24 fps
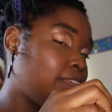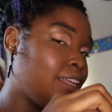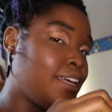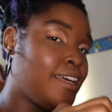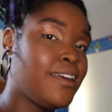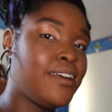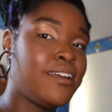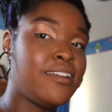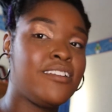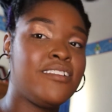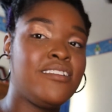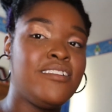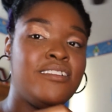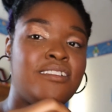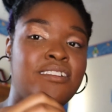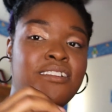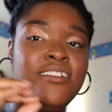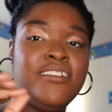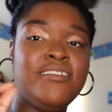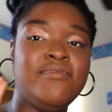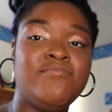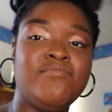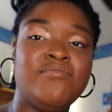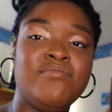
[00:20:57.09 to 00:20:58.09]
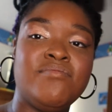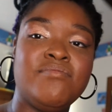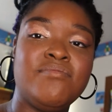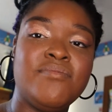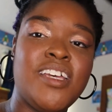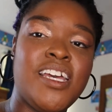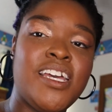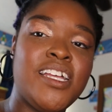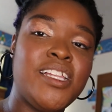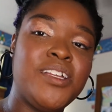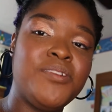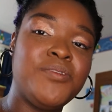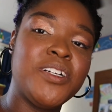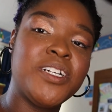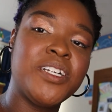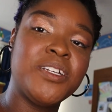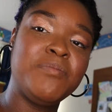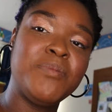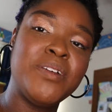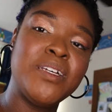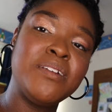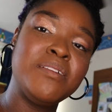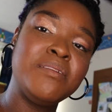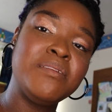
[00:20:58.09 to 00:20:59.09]
that I highly
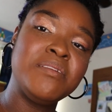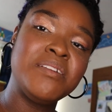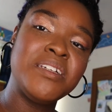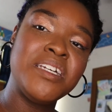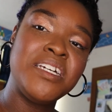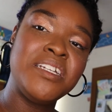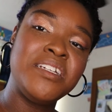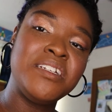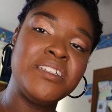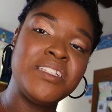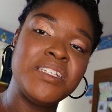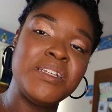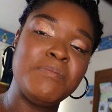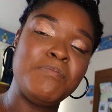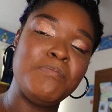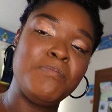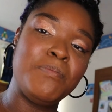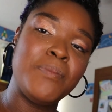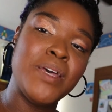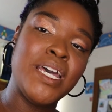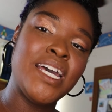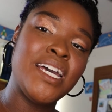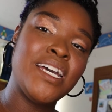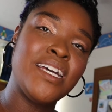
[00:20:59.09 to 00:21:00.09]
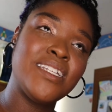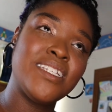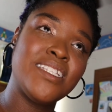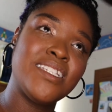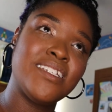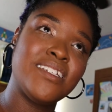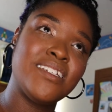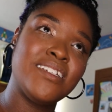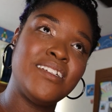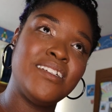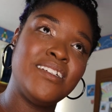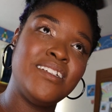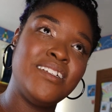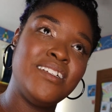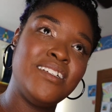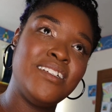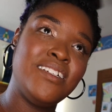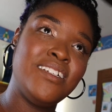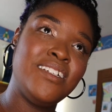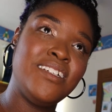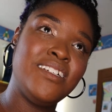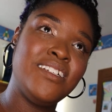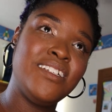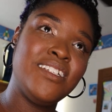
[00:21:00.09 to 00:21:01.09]
recommend. It is a matte,
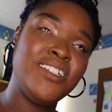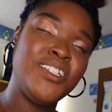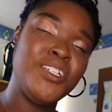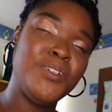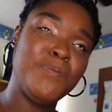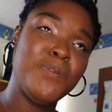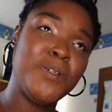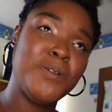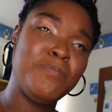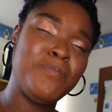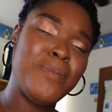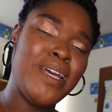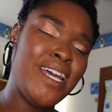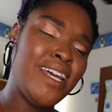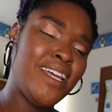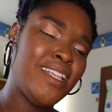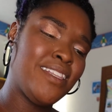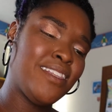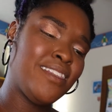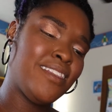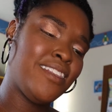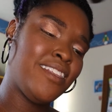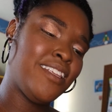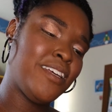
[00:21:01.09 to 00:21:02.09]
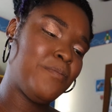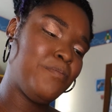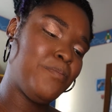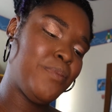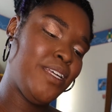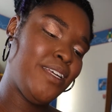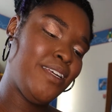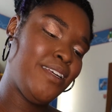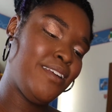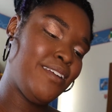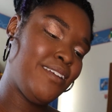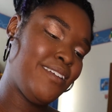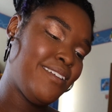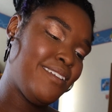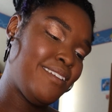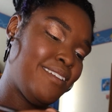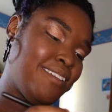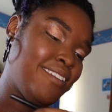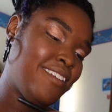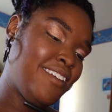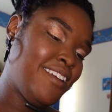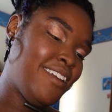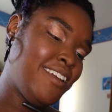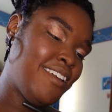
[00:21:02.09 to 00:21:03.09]
super matte lippy.
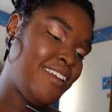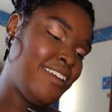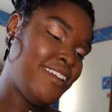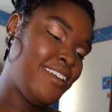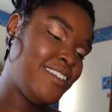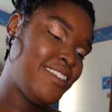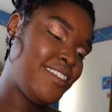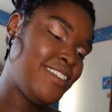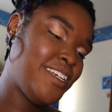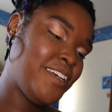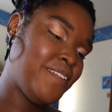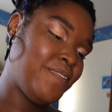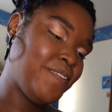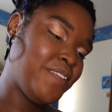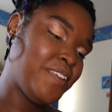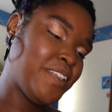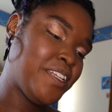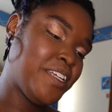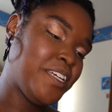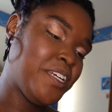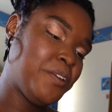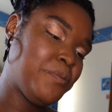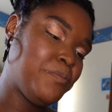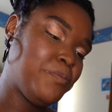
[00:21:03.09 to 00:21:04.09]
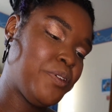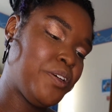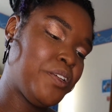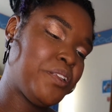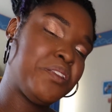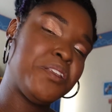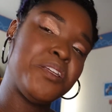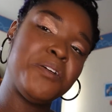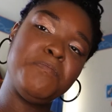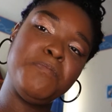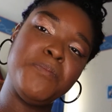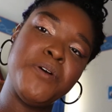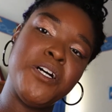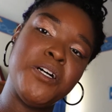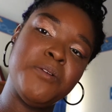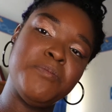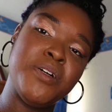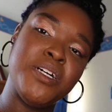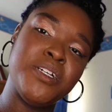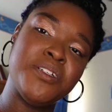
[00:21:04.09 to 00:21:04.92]
Definitely put lip balm